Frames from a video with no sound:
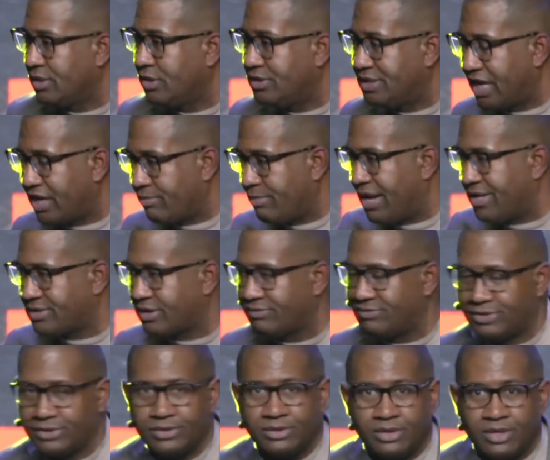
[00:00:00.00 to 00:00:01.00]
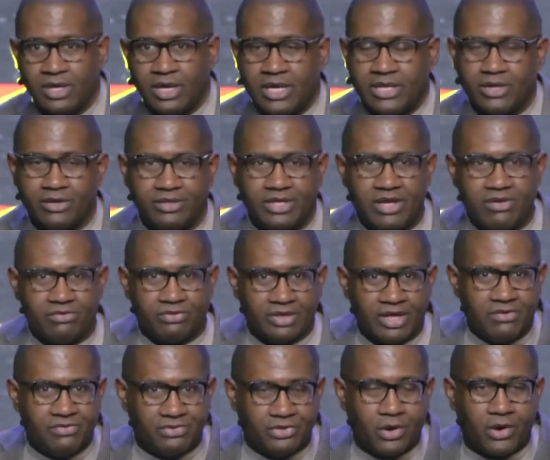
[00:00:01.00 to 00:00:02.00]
You take your mask off too.